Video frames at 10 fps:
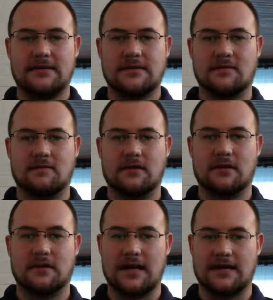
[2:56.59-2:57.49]
to
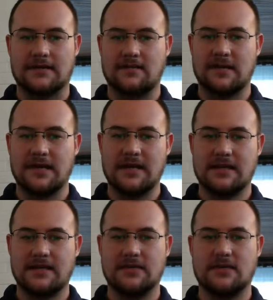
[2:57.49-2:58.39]
work next week
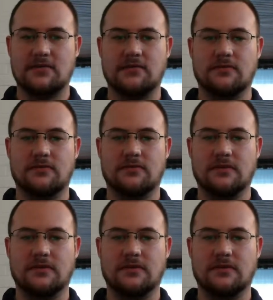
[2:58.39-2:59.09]
to